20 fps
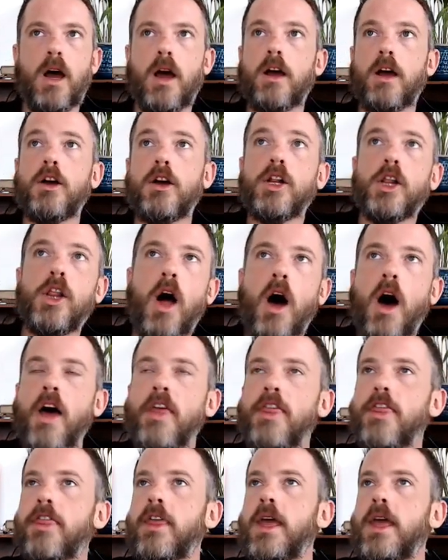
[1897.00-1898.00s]

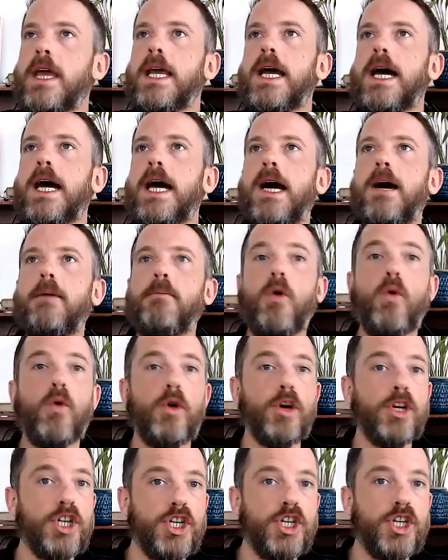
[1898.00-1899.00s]
cloth
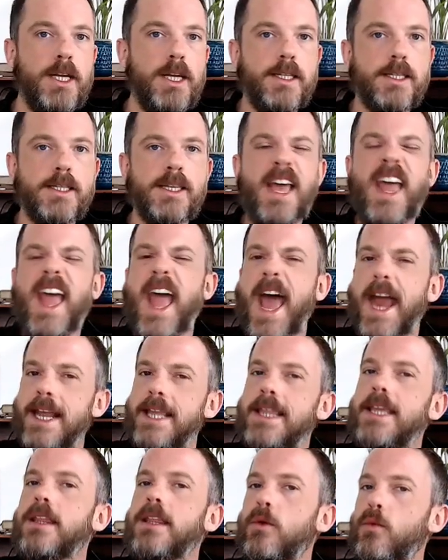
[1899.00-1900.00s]
or sheets,
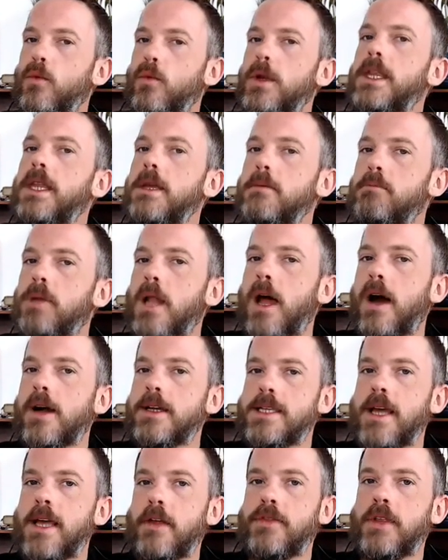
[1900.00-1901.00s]
anything that really
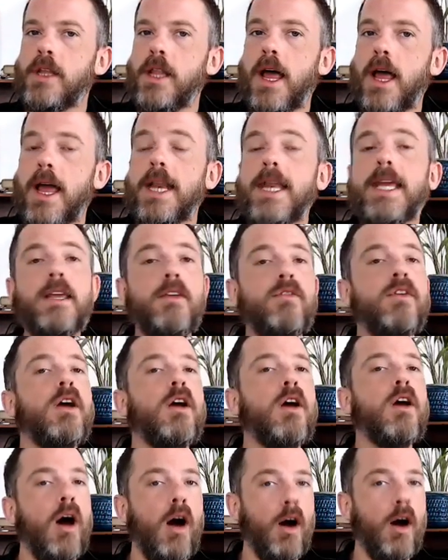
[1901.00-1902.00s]
blocks out the light.
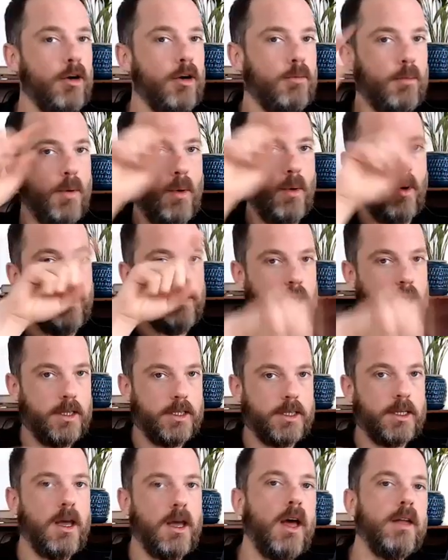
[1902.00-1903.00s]
Even cardboard
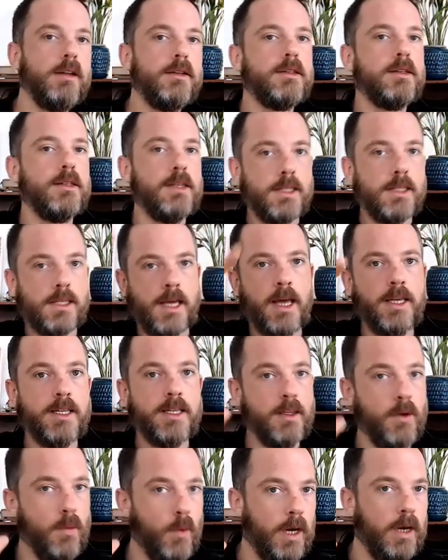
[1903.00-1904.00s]
that's cut to the size
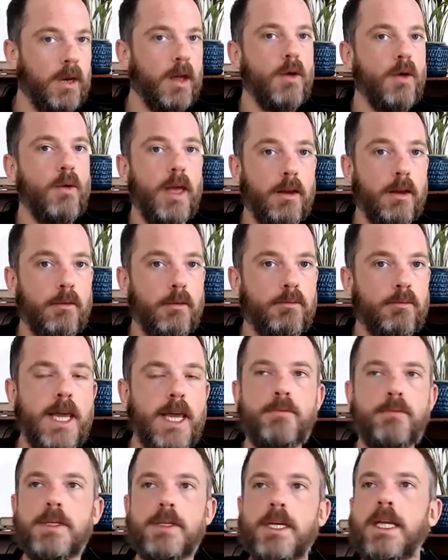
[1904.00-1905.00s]
of the window and
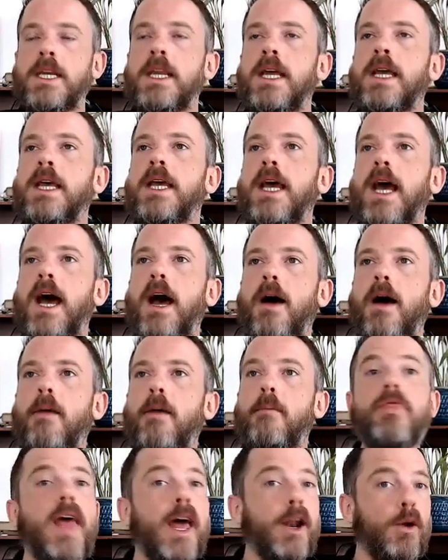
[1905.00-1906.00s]
taped in,
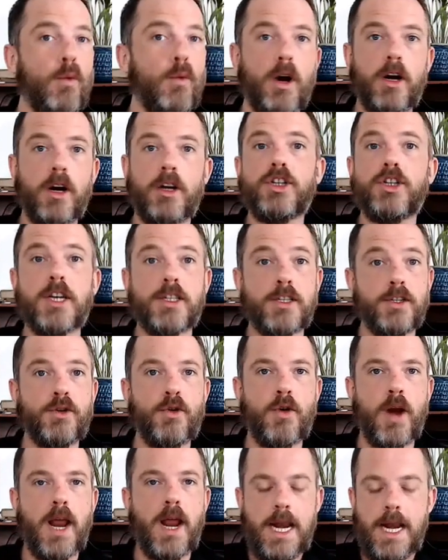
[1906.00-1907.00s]
that'll work just
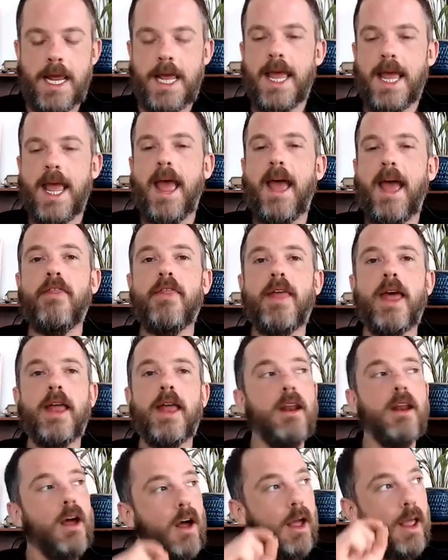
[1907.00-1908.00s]
great. And then